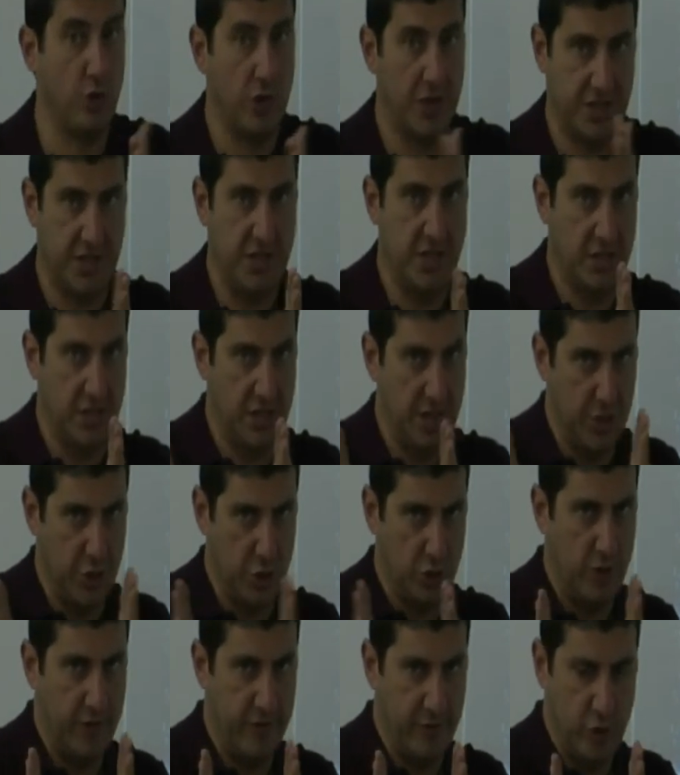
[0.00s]
us in the
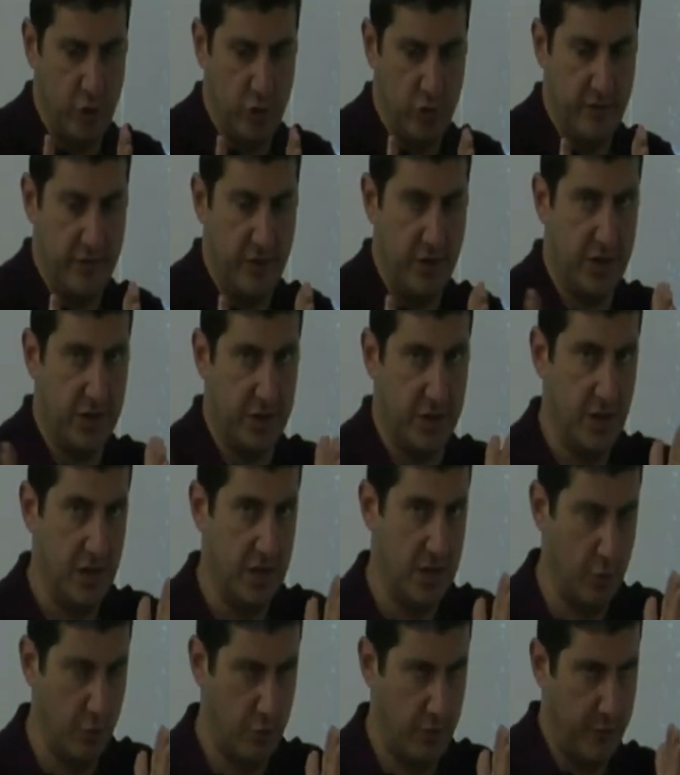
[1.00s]
history of the universe.
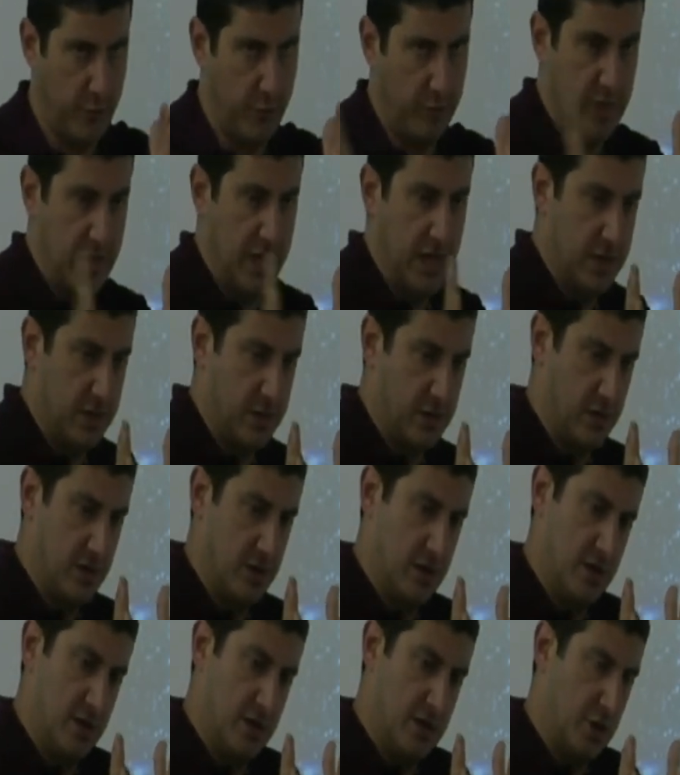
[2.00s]
They were formed later,
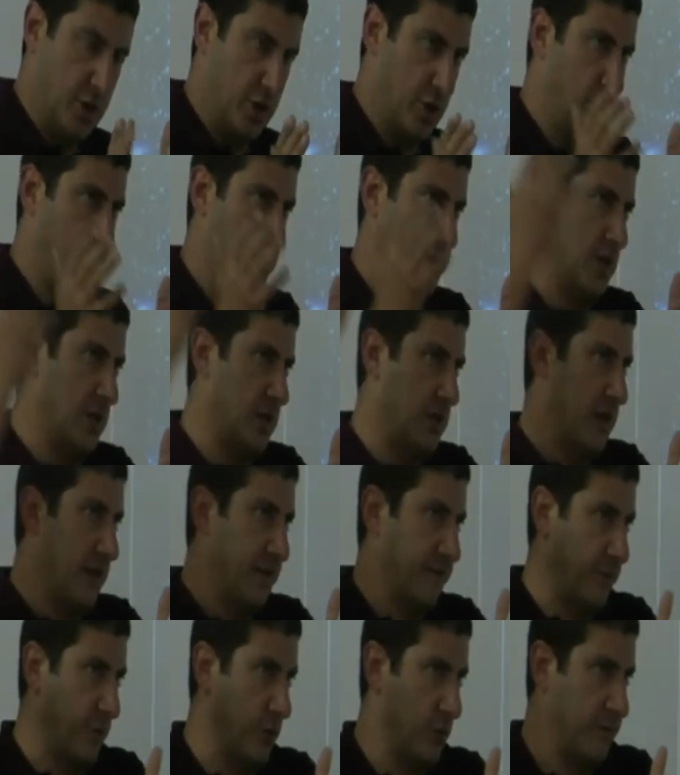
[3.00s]
so they're
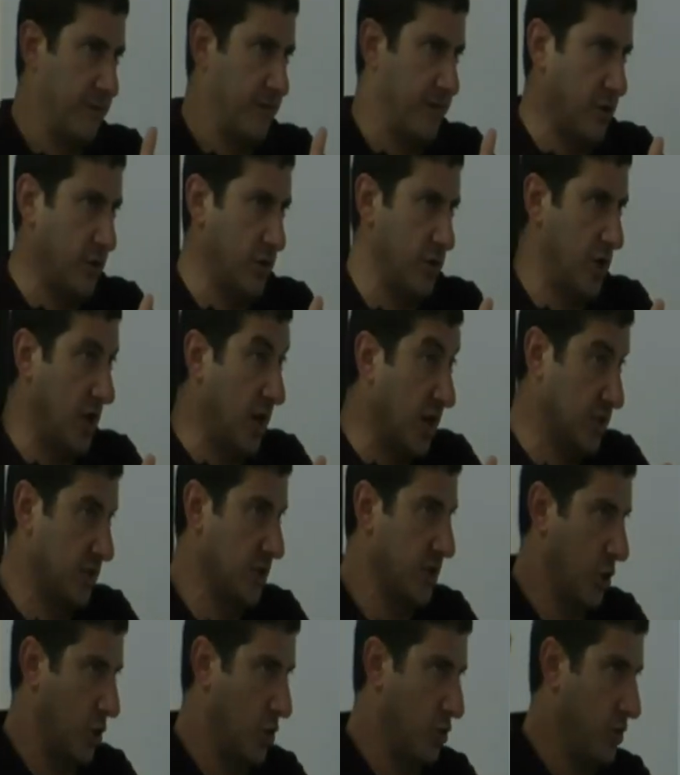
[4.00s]
not formed very long ago